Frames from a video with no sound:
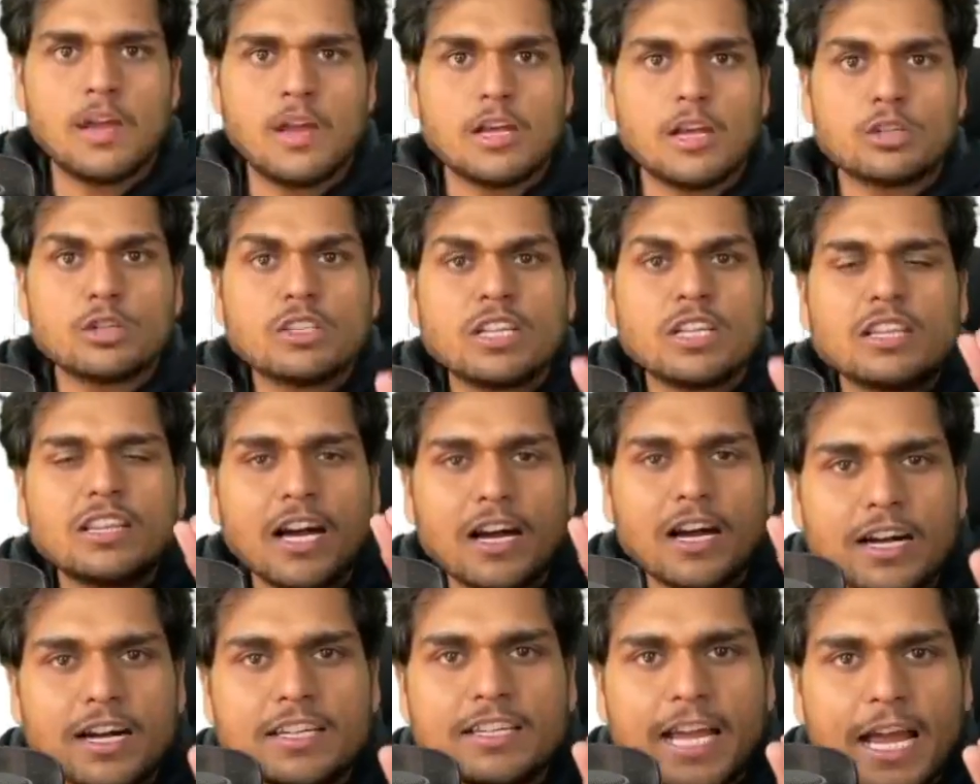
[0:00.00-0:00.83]
So the
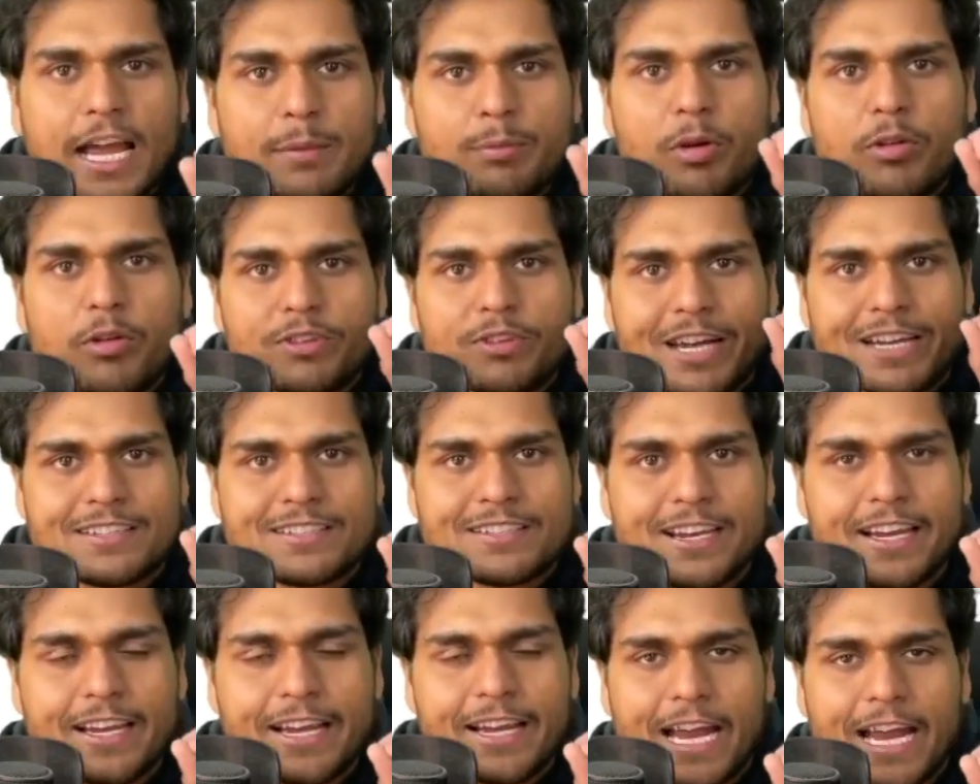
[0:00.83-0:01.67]
third type of
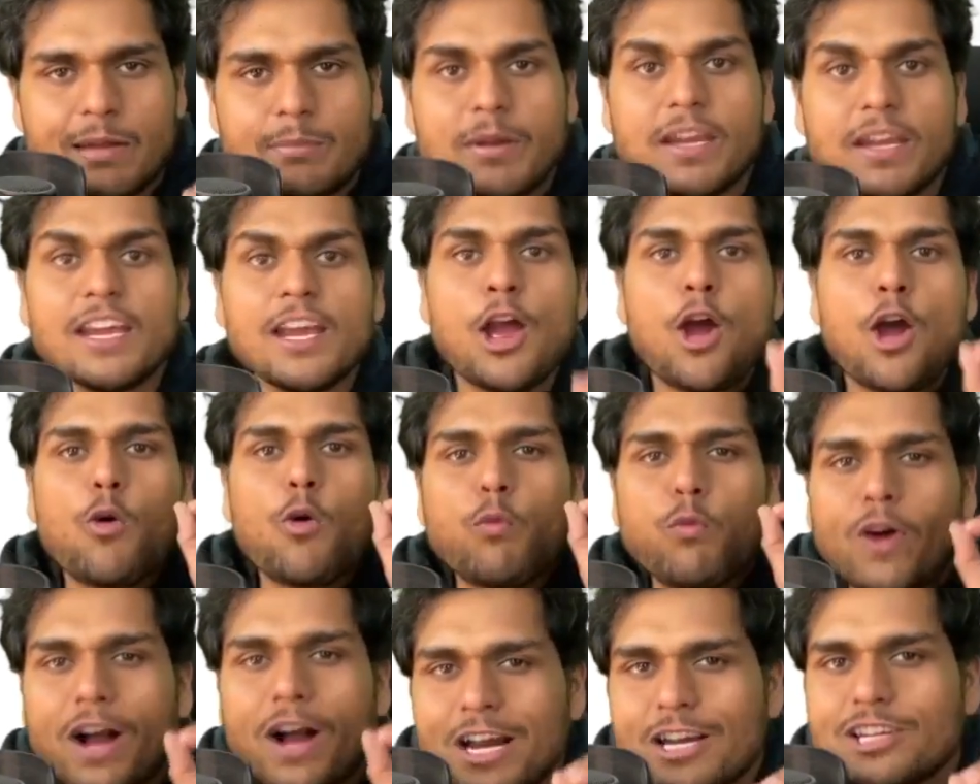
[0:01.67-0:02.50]
testing can be
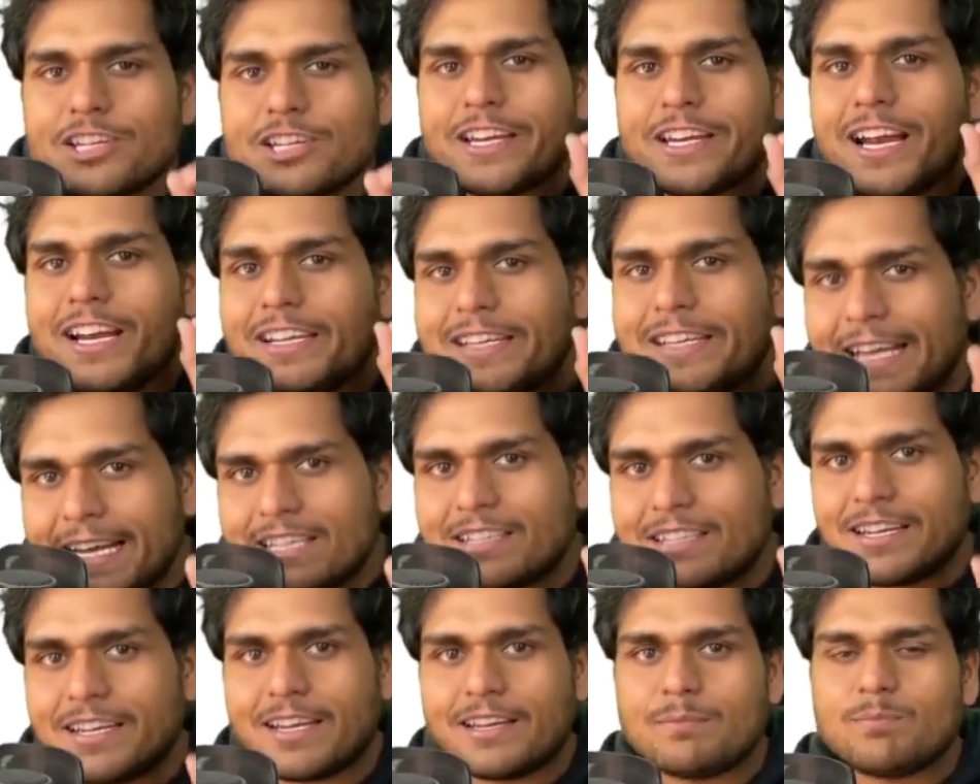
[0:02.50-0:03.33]
functional
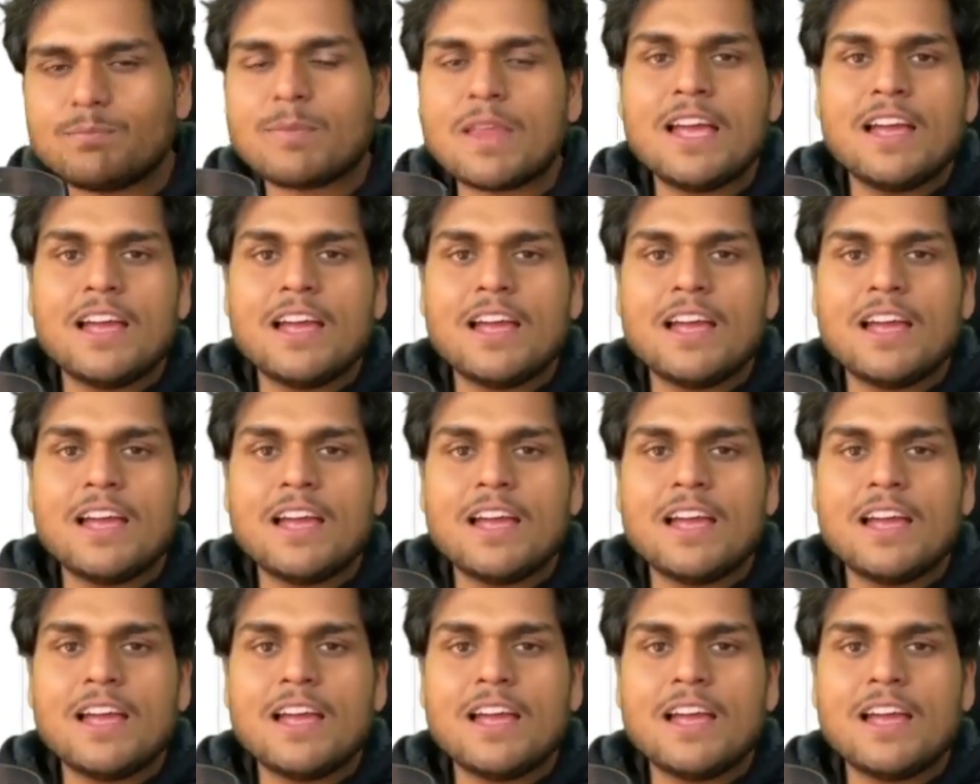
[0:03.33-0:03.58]
testing.